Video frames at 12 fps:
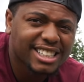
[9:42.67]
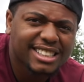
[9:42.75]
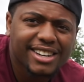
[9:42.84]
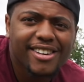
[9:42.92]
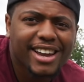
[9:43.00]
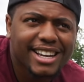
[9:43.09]
The
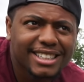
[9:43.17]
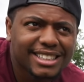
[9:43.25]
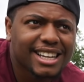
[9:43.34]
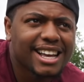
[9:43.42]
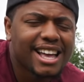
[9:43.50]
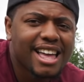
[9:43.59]
steering is
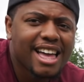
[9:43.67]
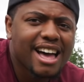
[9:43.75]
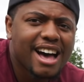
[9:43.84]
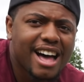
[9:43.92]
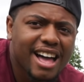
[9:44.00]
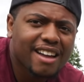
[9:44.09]

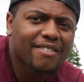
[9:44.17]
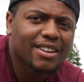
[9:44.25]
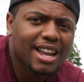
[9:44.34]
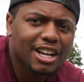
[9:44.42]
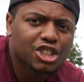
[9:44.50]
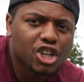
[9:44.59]
a heck of a
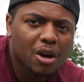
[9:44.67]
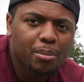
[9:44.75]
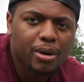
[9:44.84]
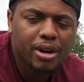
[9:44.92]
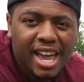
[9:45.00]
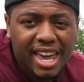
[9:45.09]
lot
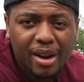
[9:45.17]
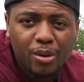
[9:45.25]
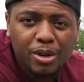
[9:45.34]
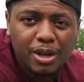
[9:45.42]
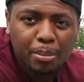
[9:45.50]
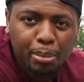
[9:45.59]
sharper, and I'm
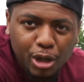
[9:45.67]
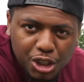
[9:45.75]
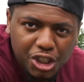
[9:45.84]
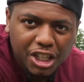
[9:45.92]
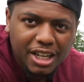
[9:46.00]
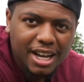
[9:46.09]
willing to
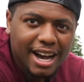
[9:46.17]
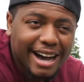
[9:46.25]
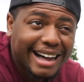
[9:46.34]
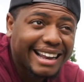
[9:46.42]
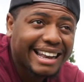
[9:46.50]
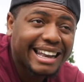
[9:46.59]
push it
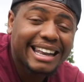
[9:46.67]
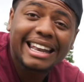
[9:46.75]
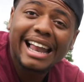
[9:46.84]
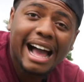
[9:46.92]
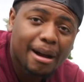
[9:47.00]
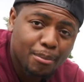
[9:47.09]
a
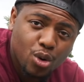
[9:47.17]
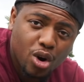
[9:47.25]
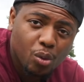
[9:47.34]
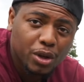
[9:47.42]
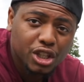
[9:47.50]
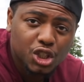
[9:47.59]
lot
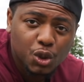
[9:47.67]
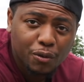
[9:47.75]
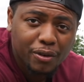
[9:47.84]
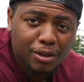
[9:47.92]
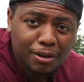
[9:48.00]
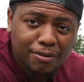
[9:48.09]
more with the
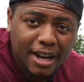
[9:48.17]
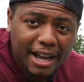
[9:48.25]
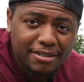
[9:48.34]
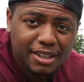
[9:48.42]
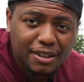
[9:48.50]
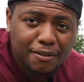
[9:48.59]

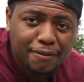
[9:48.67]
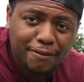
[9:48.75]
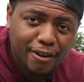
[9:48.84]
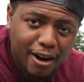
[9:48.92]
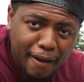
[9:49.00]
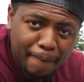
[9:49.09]
255s in the
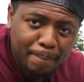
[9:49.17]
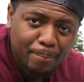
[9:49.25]
front